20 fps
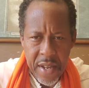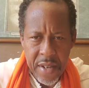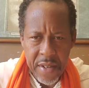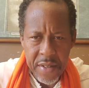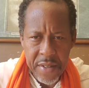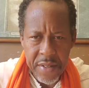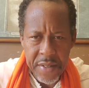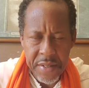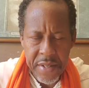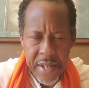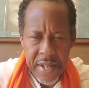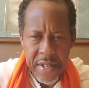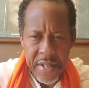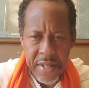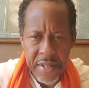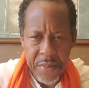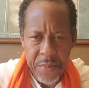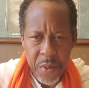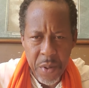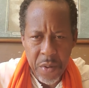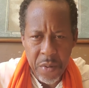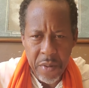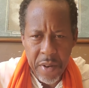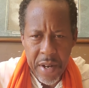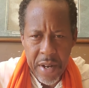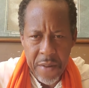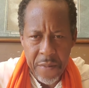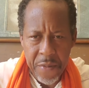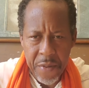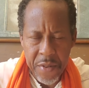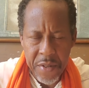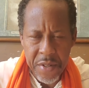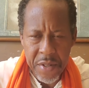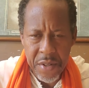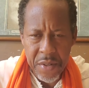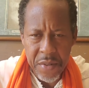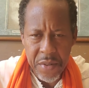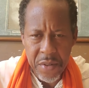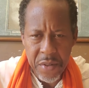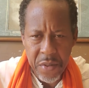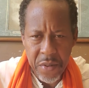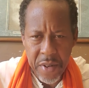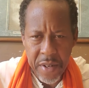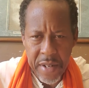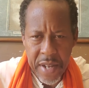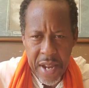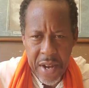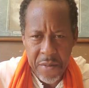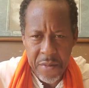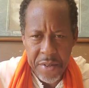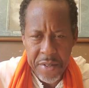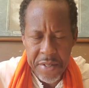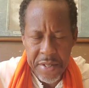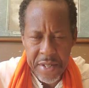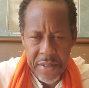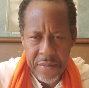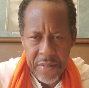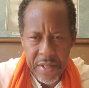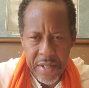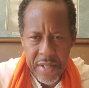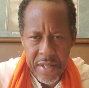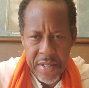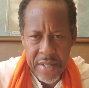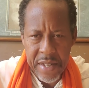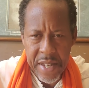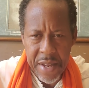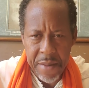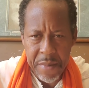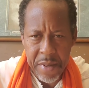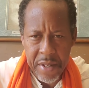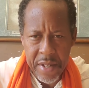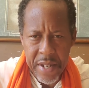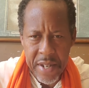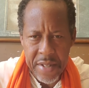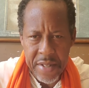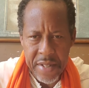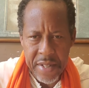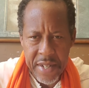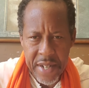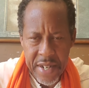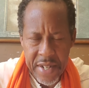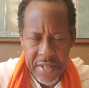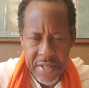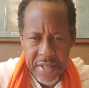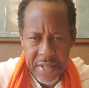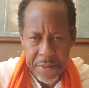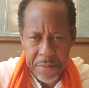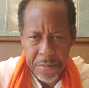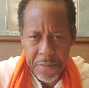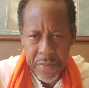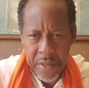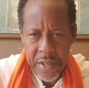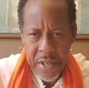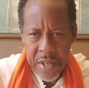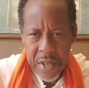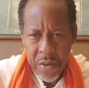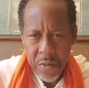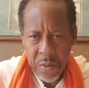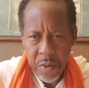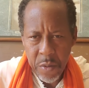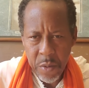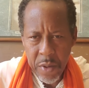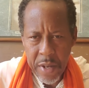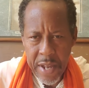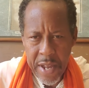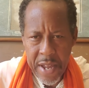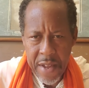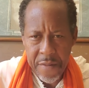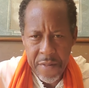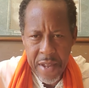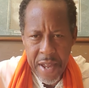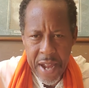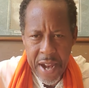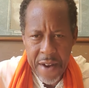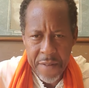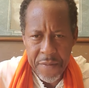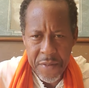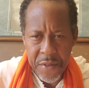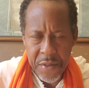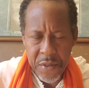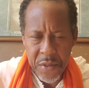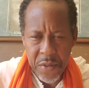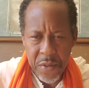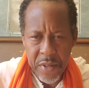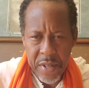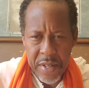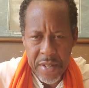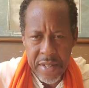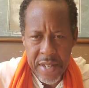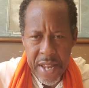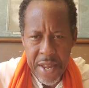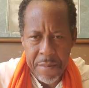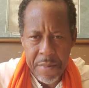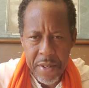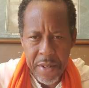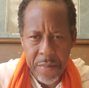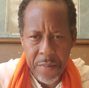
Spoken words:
studies program for children who are not receiving Islamic education. We will have an after-school Islamic